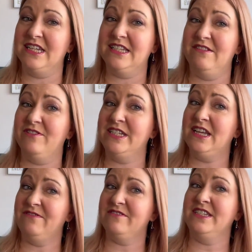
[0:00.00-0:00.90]
so the
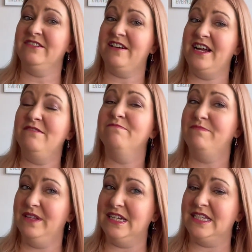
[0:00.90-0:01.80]
voiceover isn't great,
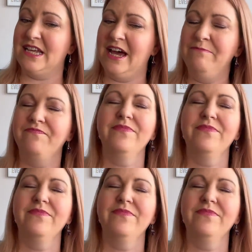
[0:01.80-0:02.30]
but it's there.